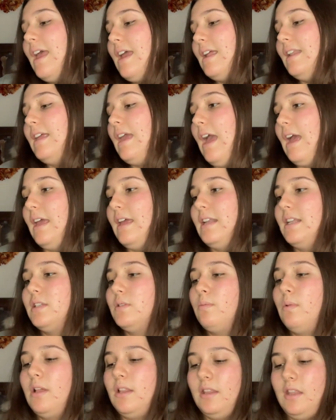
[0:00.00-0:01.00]
And yeah, it
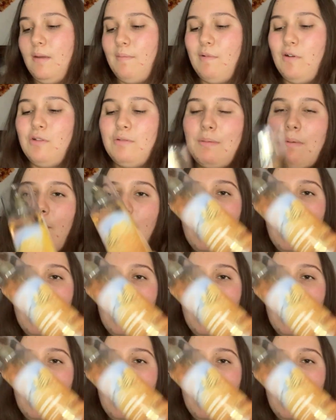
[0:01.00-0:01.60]
is one that both my mom